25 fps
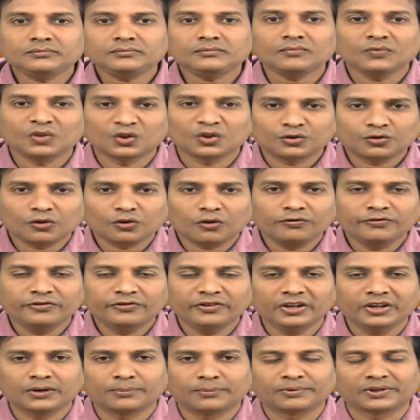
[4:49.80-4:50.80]

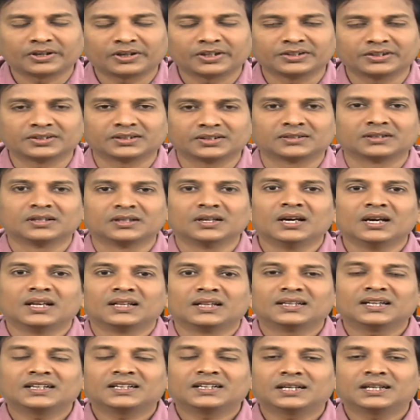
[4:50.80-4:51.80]
Software application
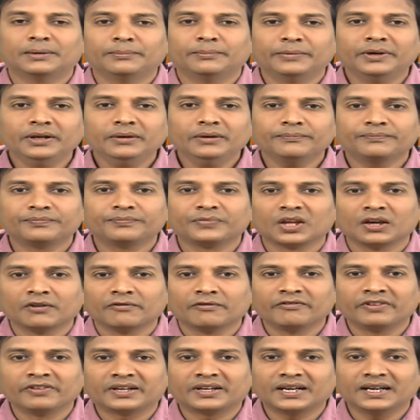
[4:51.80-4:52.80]
that can be,
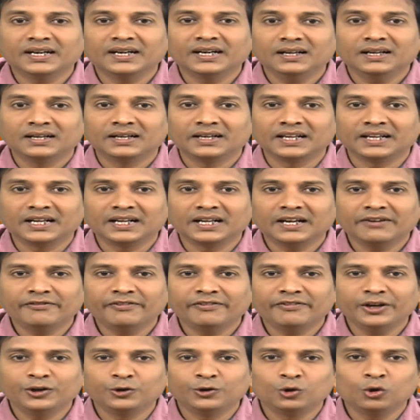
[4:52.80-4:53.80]
we can derive
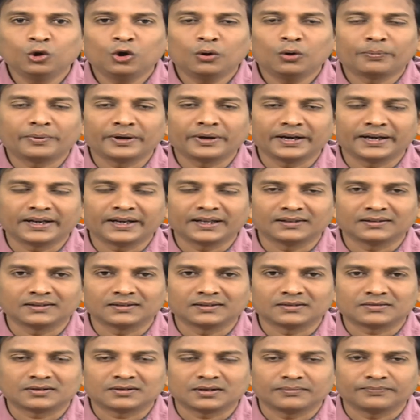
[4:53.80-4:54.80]
a new operating
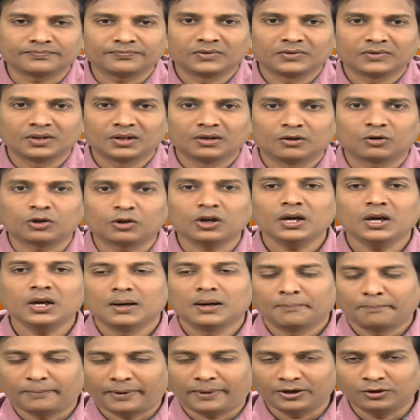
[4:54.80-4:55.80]
system. Okay,
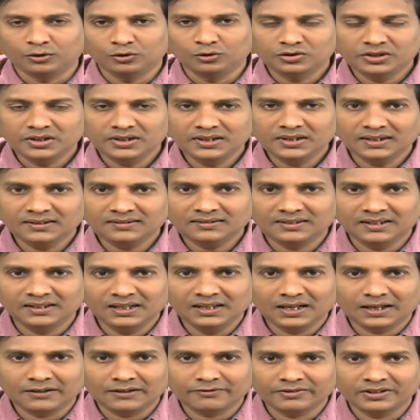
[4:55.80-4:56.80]
by using the C
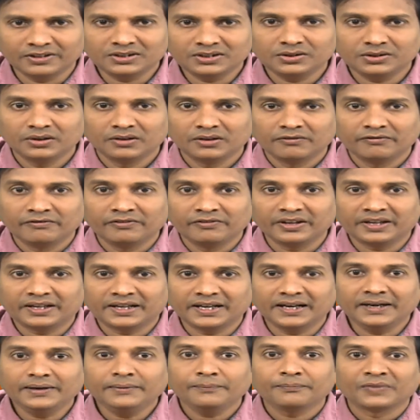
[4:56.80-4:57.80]
language we
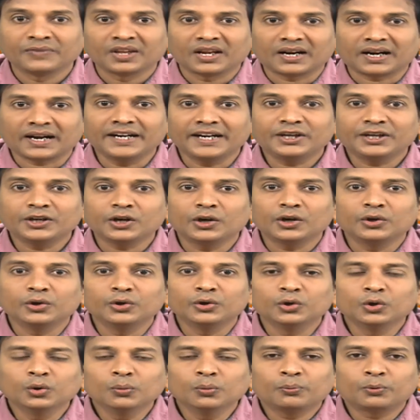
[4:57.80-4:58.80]
can write
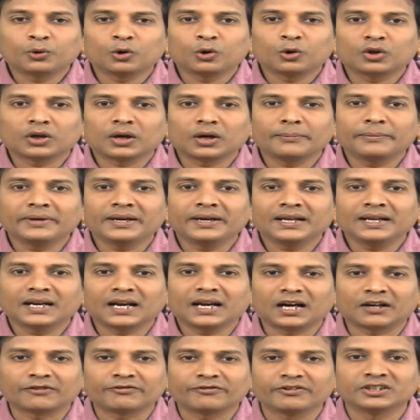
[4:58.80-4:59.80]
new programming
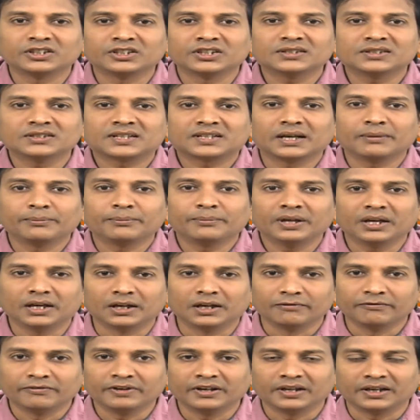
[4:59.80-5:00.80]
languages can be
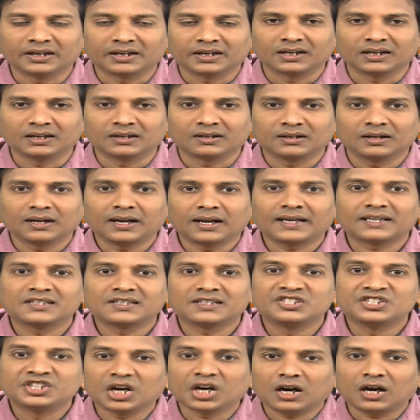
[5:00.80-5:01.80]
invented like
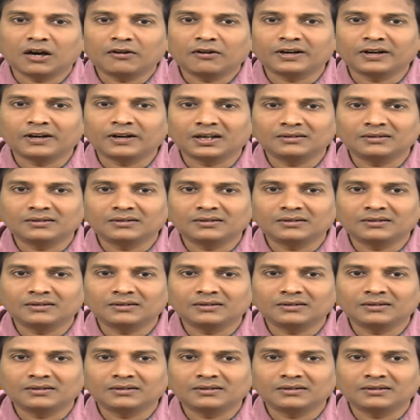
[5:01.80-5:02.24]
Java,